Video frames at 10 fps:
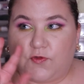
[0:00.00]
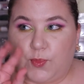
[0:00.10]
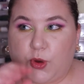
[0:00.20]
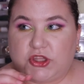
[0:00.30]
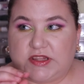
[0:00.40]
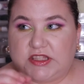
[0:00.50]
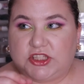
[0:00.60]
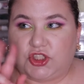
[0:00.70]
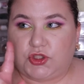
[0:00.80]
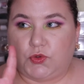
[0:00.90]
bought
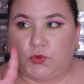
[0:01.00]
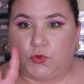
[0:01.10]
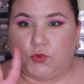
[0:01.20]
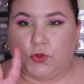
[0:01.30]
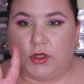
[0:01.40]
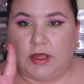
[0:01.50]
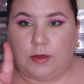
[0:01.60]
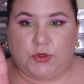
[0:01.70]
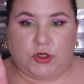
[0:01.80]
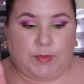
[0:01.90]
the 2
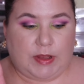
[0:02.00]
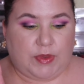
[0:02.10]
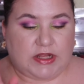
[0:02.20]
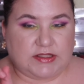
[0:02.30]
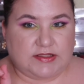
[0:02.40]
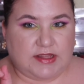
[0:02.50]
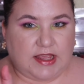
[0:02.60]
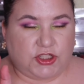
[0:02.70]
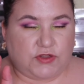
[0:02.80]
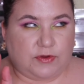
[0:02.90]
Beauty Bay palettes, the
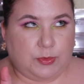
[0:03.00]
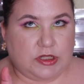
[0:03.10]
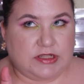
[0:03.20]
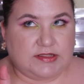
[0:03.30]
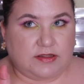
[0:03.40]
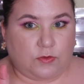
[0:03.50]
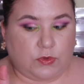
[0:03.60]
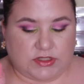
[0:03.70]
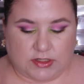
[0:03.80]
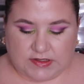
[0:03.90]
Age of Opulence and the
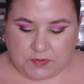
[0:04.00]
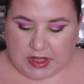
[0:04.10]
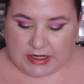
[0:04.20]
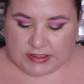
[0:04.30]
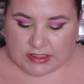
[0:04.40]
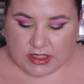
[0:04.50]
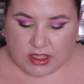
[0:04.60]
Wilderness palette.